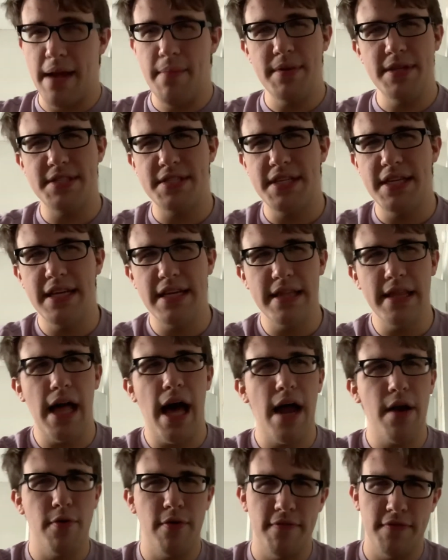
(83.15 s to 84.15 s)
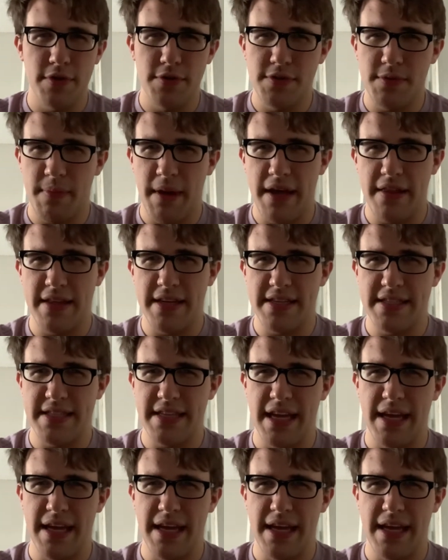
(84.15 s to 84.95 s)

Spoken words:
I've been seeing a lot of reviews about this,